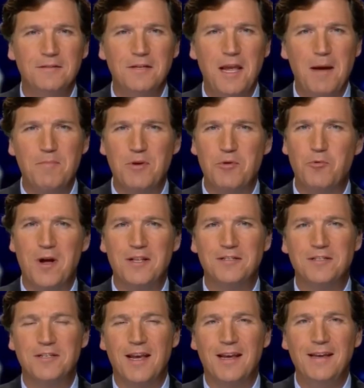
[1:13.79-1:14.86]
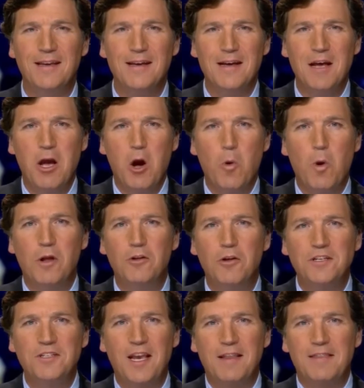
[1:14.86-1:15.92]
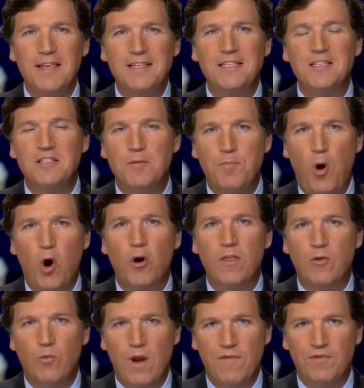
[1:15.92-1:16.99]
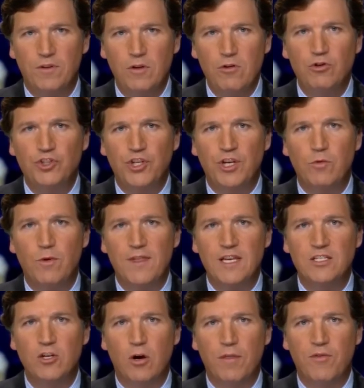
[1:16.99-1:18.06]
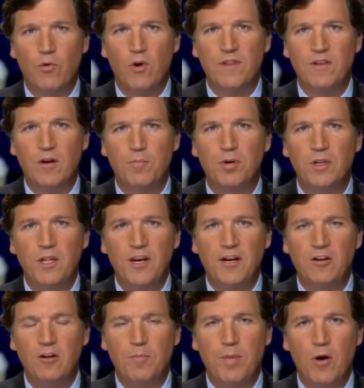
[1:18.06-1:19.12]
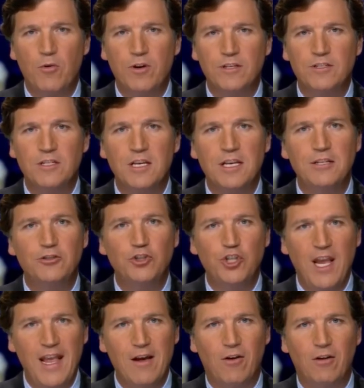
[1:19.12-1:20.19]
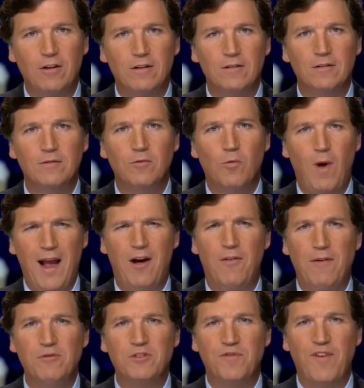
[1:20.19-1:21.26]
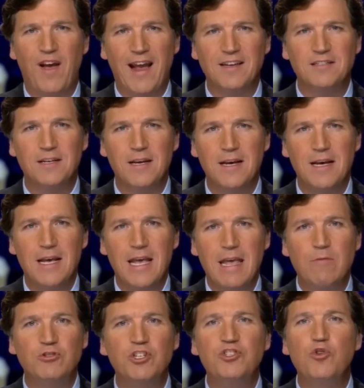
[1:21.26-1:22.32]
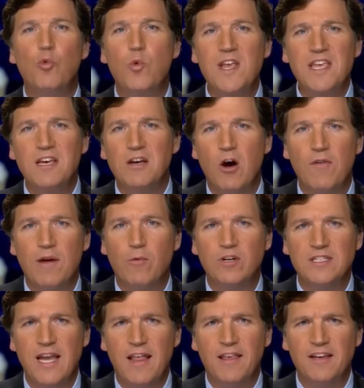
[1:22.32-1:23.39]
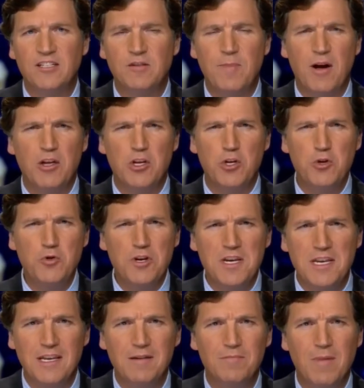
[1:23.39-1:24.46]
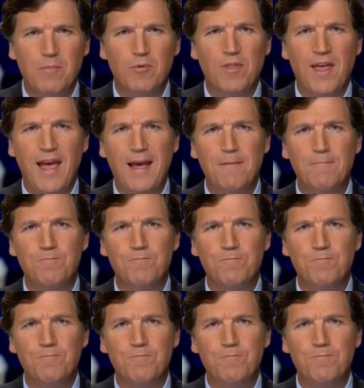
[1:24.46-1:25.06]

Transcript: Happy Wednesday. Well, it looks like this is the part of the revolution where they start throwing their political opponents in jail. Wow, that was fast. It was just a week ago they were telling us about unity. Remember that?